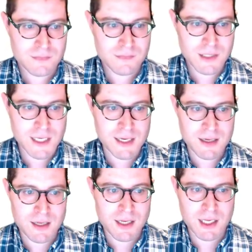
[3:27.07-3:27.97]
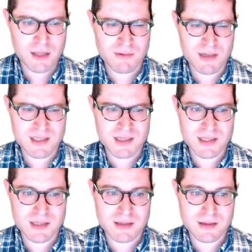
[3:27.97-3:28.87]
Okay, and the reason
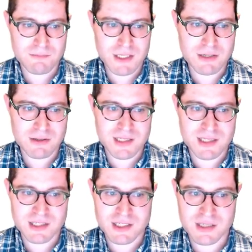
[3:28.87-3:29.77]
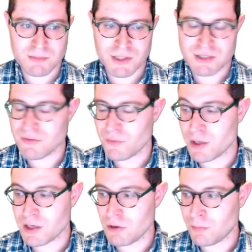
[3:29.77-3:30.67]
we do this is just simply to avoid
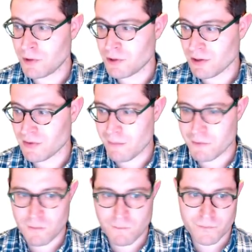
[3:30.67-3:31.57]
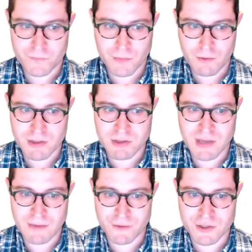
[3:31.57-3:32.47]
a null pointer exception. We do
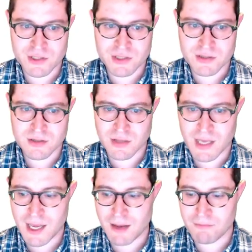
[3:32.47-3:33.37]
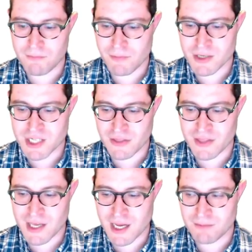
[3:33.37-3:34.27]
that first so that when we check
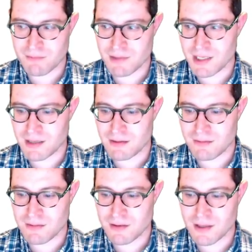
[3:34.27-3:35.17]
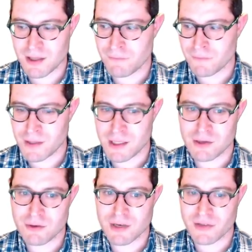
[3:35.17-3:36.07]
the item, if the
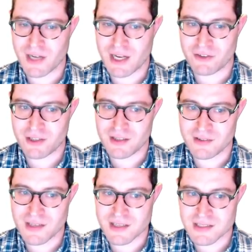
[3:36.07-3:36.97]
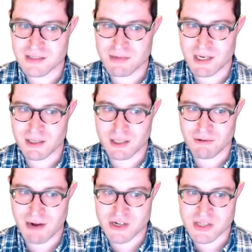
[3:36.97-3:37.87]
node doesn't actually exist, we aren't going to
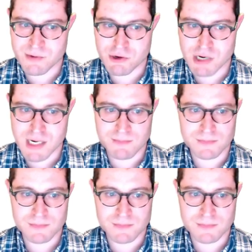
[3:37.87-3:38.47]
crash the program.